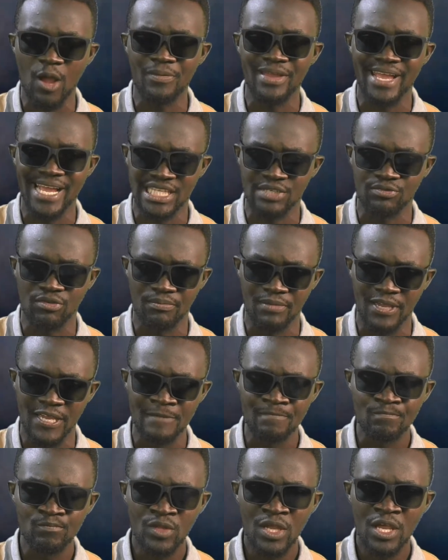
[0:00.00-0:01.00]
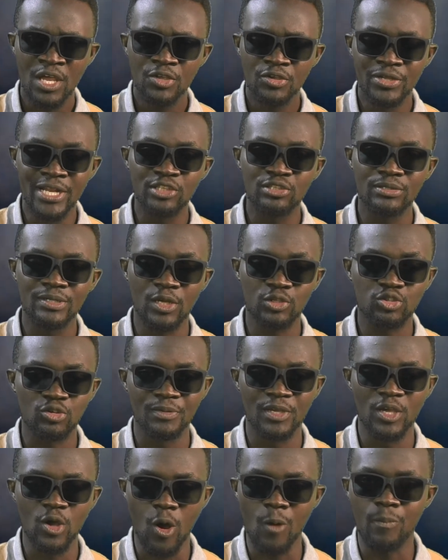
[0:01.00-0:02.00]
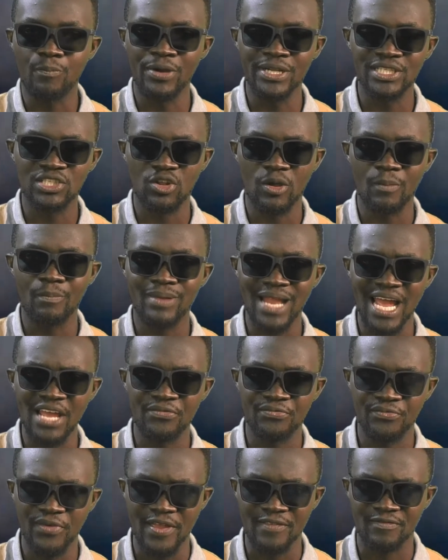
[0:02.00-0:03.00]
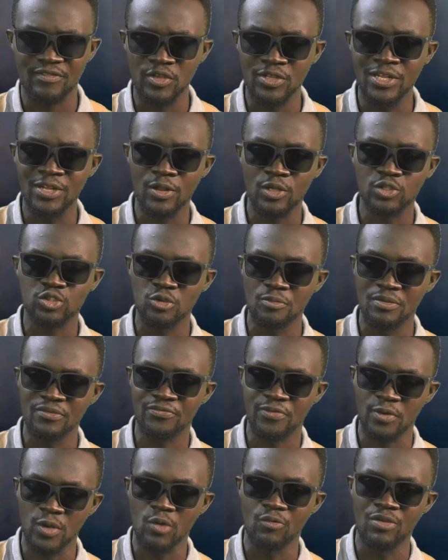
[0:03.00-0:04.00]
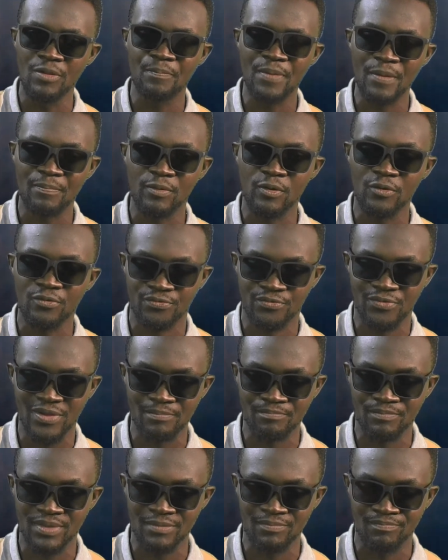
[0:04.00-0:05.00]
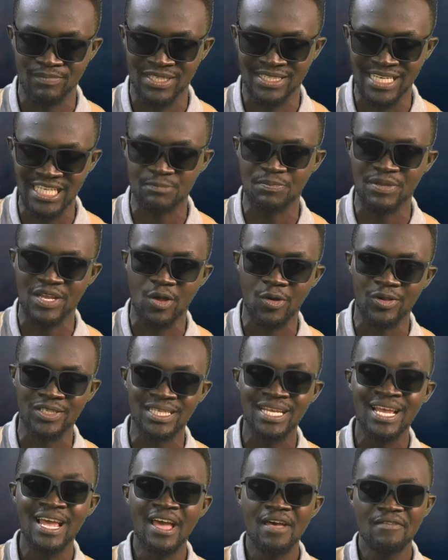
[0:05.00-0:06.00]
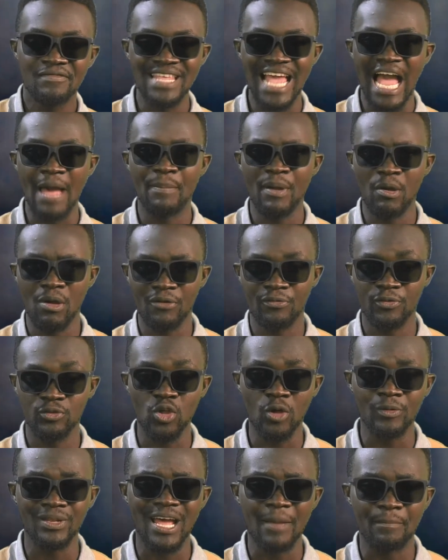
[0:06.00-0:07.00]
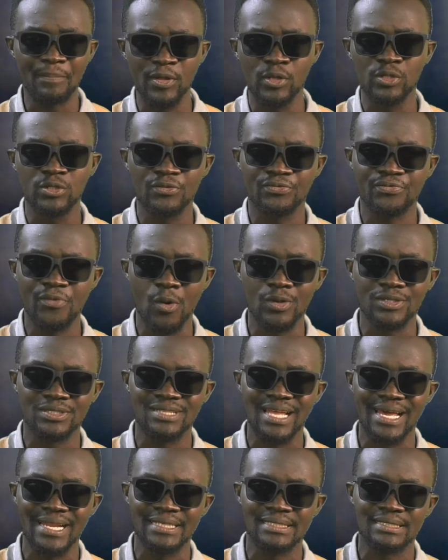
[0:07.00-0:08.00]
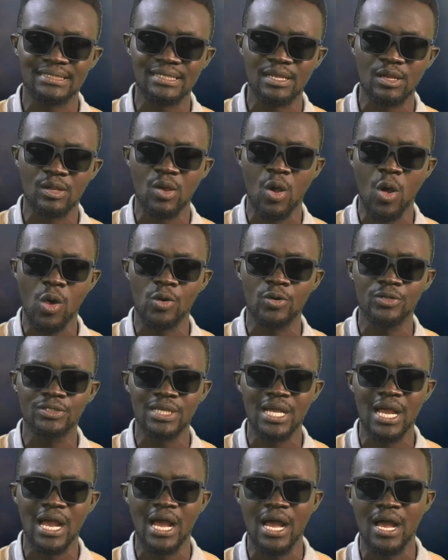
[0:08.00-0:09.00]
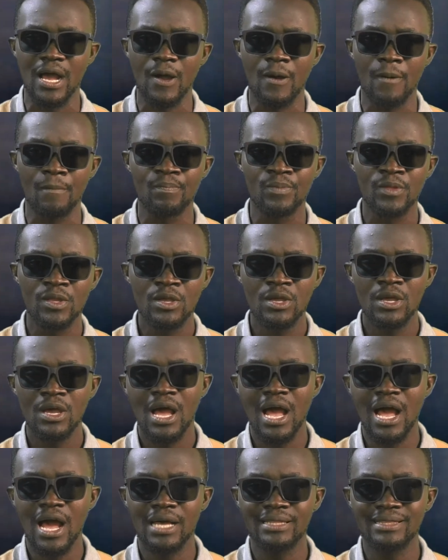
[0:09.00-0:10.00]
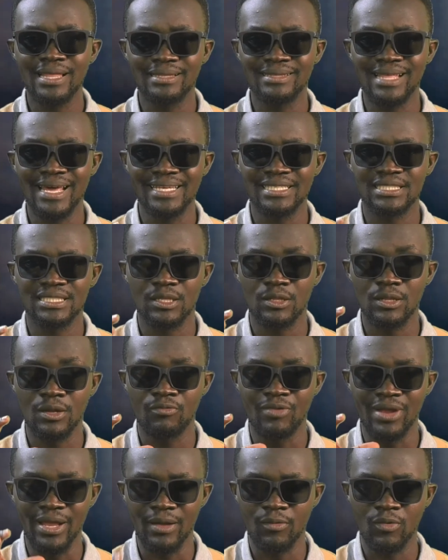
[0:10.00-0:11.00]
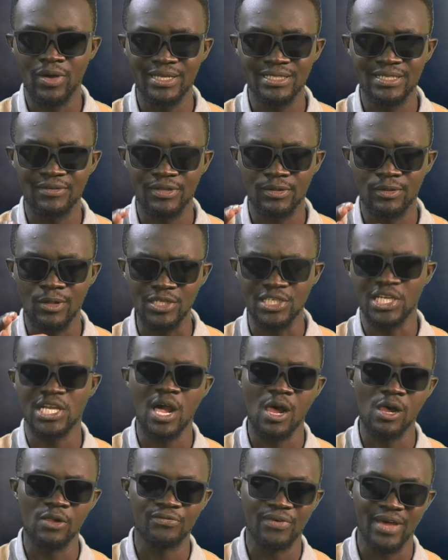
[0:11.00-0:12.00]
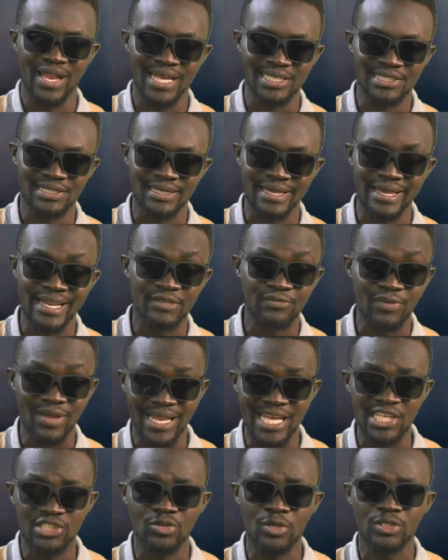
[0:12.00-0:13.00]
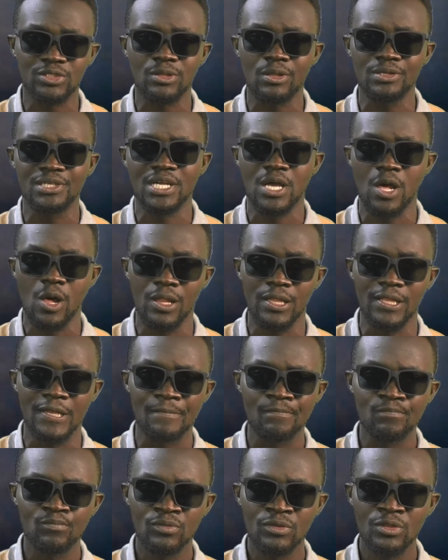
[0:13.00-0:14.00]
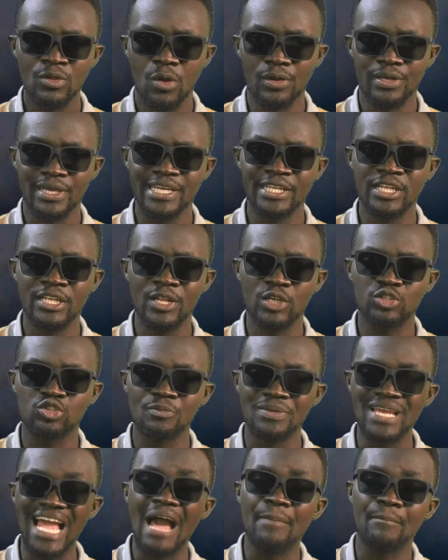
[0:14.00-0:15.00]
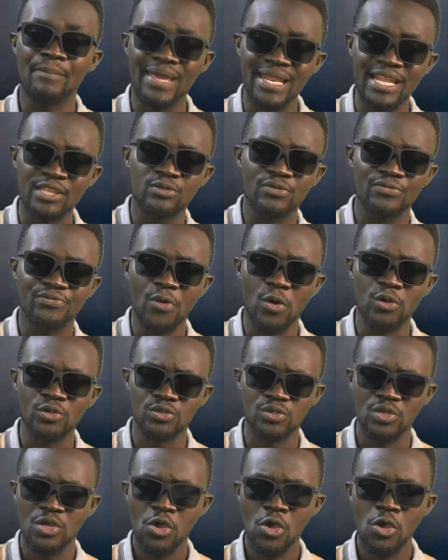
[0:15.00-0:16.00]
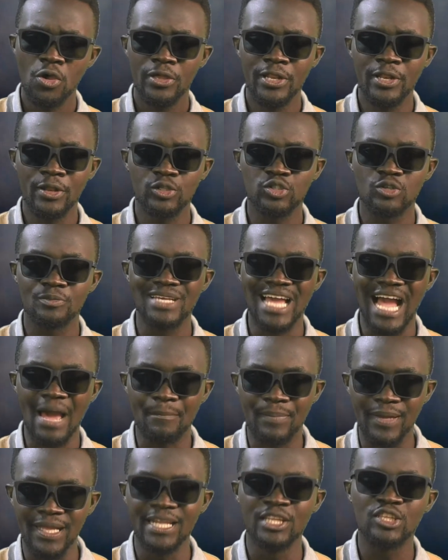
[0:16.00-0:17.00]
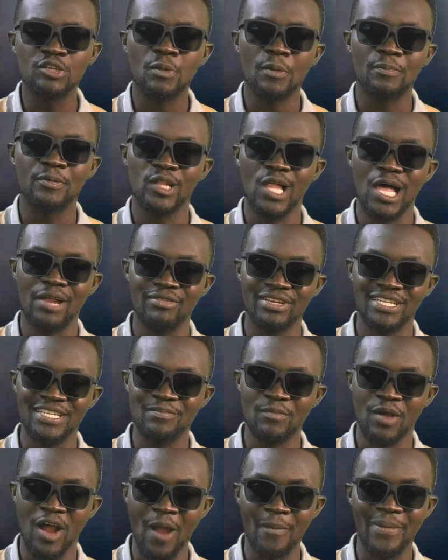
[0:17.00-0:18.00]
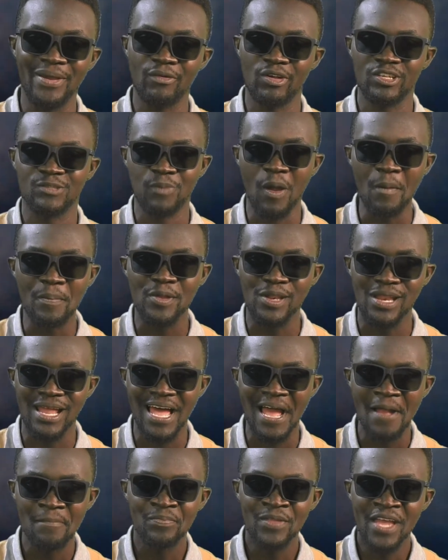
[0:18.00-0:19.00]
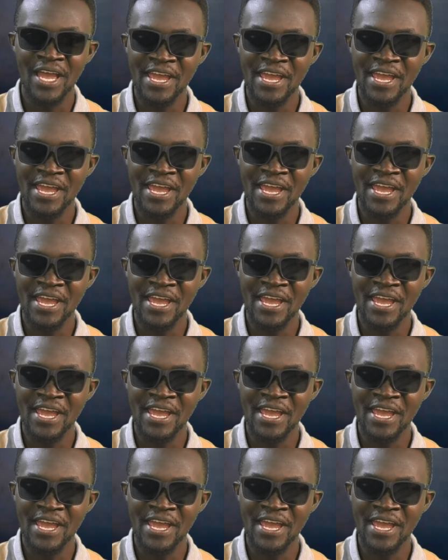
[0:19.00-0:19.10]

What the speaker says: I'll be getting with me. You need not to be operating on blind faith. You need not to be following people just because they are powerful. Don't appeal to force. That is called that is what is it? Logical fallacy. It is fallacious logically. Okay, you need not to be appealing to force. You need not to be appealing to popularity. Muhammad was popular.